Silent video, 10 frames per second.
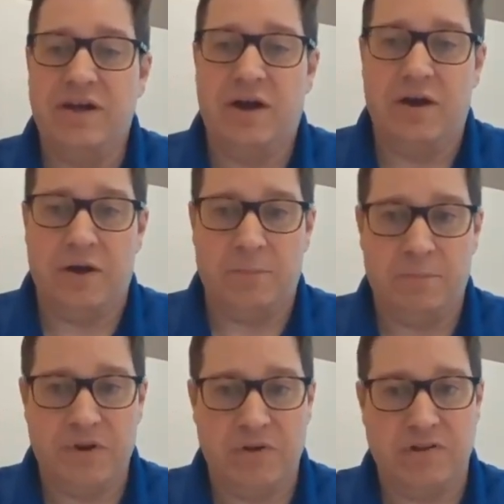
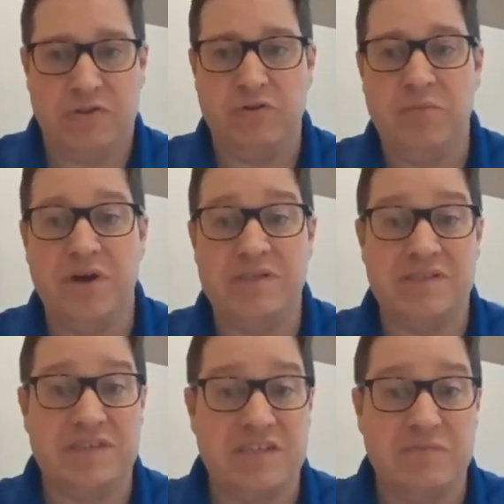Is it 3
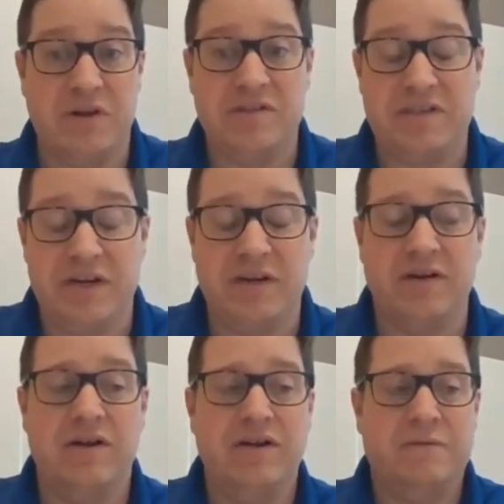months, 6 months,
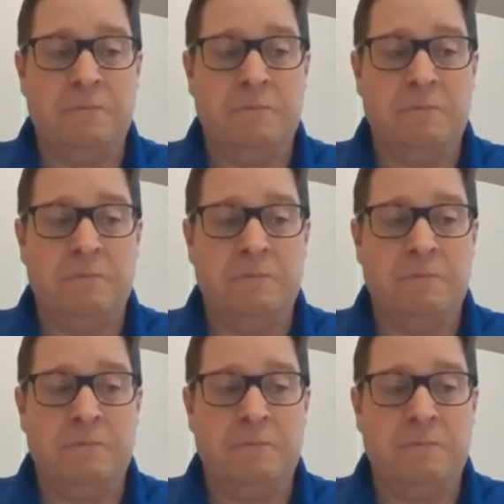year?